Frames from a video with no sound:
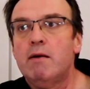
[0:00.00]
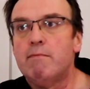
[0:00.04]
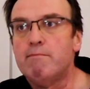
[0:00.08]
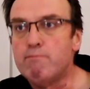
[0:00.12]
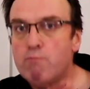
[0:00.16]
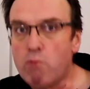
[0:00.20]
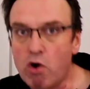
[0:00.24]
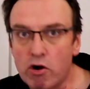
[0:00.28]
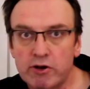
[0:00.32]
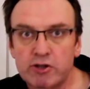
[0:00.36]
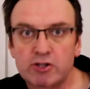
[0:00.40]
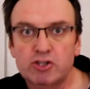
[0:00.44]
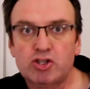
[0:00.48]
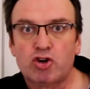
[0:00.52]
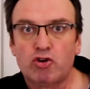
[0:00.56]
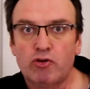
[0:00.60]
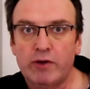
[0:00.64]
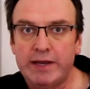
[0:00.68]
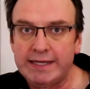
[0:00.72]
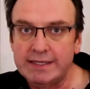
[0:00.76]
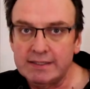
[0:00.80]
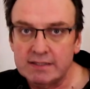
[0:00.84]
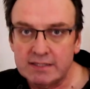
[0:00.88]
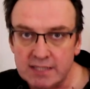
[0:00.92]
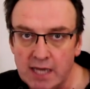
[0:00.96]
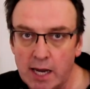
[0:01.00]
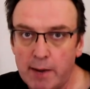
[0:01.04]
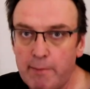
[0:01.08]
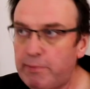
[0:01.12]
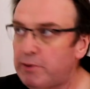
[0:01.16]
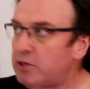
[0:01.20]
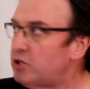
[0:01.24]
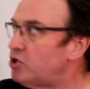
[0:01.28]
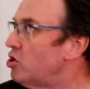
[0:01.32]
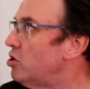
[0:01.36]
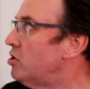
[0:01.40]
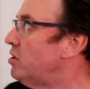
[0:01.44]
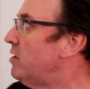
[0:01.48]
monitoring
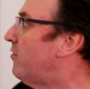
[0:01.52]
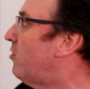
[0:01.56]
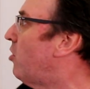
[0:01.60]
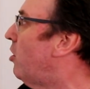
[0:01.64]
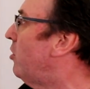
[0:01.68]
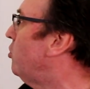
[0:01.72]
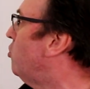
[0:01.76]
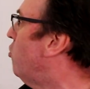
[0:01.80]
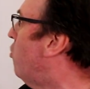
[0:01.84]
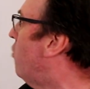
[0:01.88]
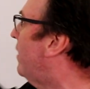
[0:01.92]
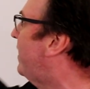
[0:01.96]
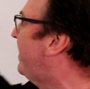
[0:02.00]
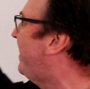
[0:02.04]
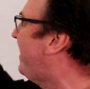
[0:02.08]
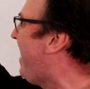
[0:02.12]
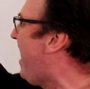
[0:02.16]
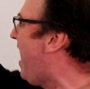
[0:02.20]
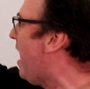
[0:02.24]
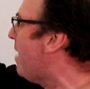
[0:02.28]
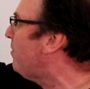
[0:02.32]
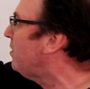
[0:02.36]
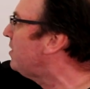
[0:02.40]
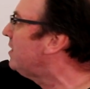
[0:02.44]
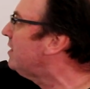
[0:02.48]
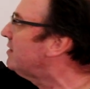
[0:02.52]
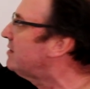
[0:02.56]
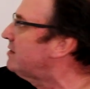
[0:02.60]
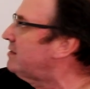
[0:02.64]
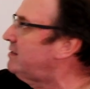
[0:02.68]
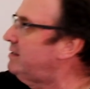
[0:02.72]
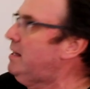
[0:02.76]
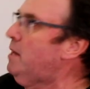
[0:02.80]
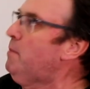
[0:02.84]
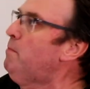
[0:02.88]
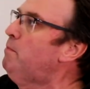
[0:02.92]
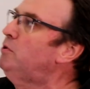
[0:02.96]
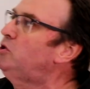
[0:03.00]
temperature. You've got your cabinet
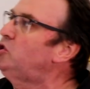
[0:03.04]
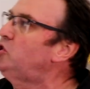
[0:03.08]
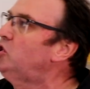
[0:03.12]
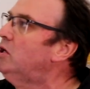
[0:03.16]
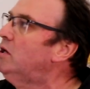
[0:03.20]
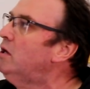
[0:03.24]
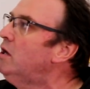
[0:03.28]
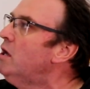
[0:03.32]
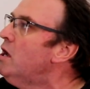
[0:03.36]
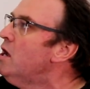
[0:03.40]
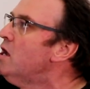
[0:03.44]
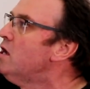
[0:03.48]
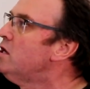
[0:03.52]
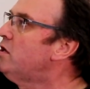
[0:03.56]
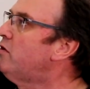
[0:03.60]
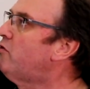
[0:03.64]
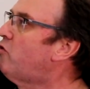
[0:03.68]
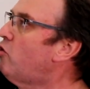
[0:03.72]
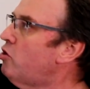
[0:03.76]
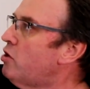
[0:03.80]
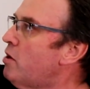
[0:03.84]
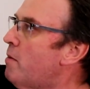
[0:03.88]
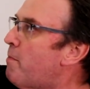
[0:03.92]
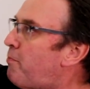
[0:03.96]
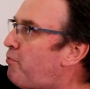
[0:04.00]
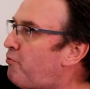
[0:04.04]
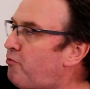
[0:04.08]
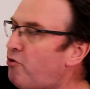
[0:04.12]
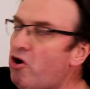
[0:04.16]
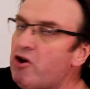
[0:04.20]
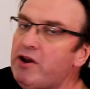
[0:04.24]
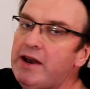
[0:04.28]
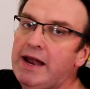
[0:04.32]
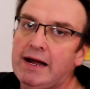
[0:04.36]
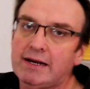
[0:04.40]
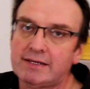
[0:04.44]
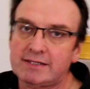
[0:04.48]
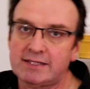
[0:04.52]
temperature, you've got your
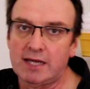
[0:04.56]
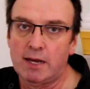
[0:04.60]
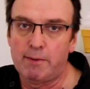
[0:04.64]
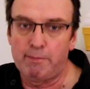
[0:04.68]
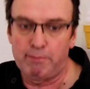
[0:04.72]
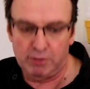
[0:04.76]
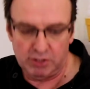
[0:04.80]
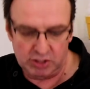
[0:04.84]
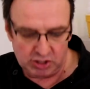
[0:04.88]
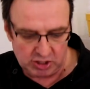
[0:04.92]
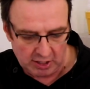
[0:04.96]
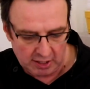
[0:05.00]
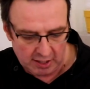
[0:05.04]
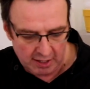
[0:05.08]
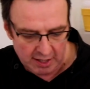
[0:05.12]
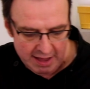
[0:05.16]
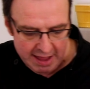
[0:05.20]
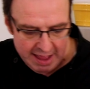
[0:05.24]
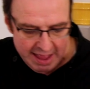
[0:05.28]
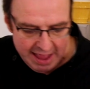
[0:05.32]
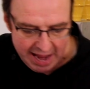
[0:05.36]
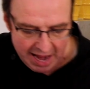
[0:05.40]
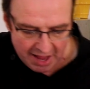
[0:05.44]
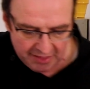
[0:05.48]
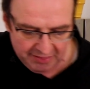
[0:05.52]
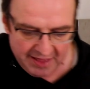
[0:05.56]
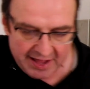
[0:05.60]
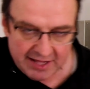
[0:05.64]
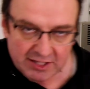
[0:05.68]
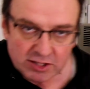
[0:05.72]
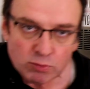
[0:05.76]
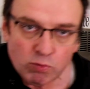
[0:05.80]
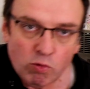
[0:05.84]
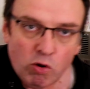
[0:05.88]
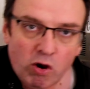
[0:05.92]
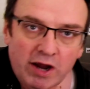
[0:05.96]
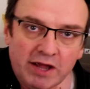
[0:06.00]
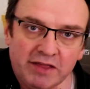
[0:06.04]
product temperature, and
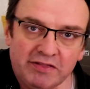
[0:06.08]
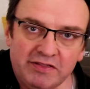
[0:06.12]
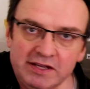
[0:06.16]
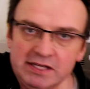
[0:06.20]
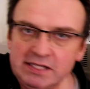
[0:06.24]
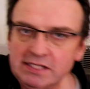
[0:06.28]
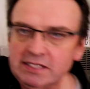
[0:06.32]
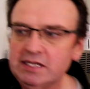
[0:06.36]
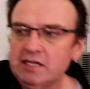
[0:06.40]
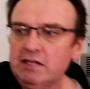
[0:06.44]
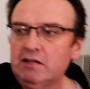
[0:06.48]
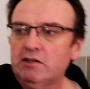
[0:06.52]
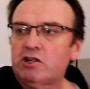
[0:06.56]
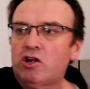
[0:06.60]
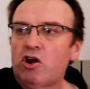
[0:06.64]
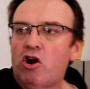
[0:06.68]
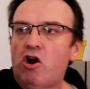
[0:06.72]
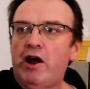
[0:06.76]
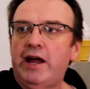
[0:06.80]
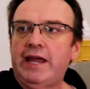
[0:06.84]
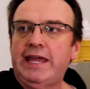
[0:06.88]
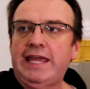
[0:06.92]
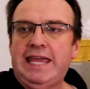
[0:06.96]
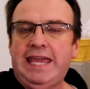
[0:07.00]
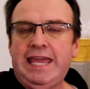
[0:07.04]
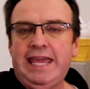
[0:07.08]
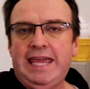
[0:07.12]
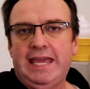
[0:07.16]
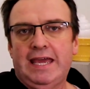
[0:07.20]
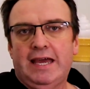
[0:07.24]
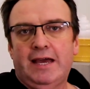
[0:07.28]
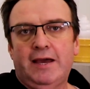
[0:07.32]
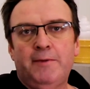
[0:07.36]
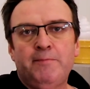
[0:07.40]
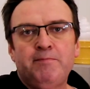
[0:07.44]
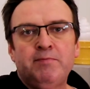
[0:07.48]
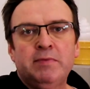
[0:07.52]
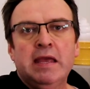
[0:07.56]
that's why this little guy
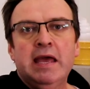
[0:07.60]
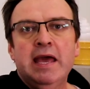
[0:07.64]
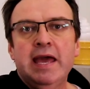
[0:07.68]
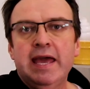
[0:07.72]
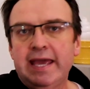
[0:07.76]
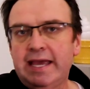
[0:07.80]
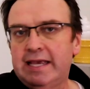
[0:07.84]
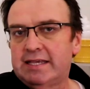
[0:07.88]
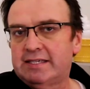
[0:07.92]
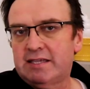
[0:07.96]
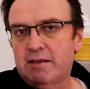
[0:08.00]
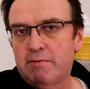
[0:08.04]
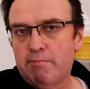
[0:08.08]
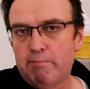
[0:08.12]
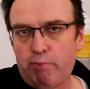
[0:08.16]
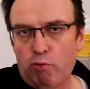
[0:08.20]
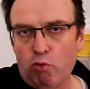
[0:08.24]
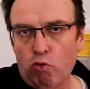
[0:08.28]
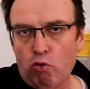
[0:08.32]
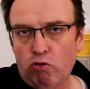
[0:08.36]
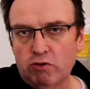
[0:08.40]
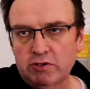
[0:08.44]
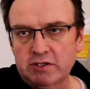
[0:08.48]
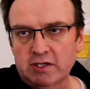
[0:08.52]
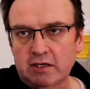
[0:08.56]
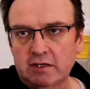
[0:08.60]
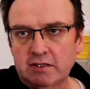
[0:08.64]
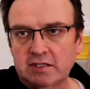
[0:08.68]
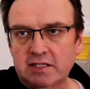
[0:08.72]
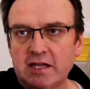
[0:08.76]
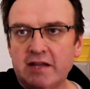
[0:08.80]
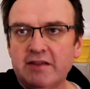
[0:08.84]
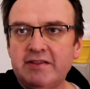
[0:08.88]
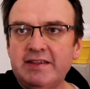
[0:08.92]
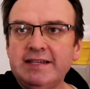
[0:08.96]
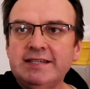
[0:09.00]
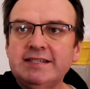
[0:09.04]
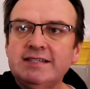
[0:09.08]
here is important.
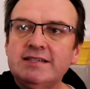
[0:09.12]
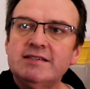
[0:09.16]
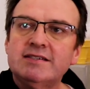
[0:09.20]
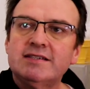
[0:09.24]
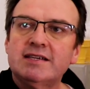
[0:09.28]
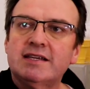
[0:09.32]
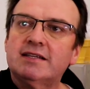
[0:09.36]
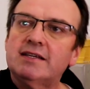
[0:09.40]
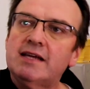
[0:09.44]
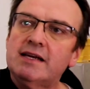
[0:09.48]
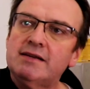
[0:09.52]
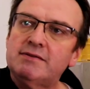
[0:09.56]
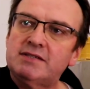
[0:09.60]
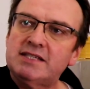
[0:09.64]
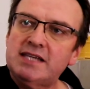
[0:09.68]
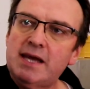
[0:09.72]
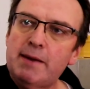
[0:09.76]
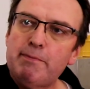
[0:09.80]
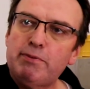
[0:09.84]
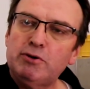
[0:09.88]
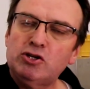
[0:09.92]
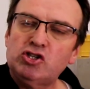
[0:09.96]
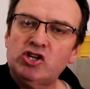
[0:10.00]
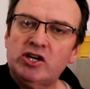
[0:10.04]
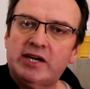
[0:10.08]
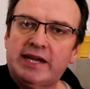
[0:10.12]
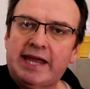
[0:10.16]
Now this is a temperature